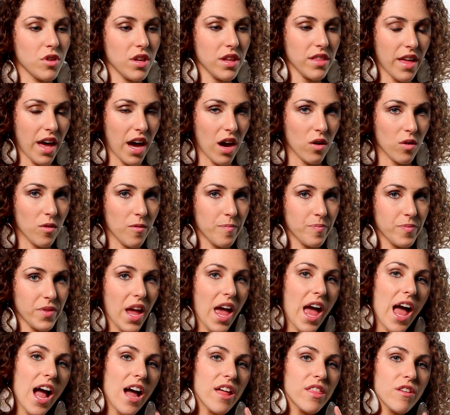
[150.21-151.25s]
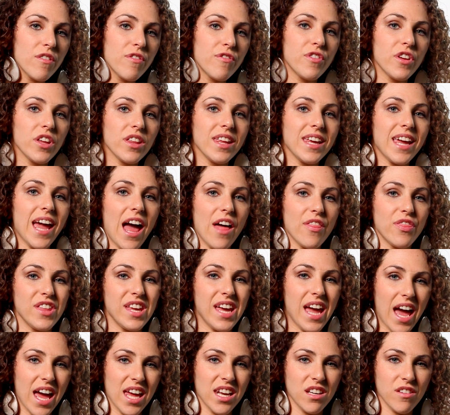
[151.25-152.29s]
and breathe out. And the feeling
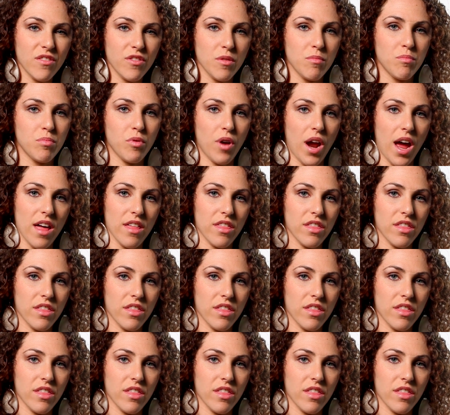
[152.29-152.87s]
at the end of the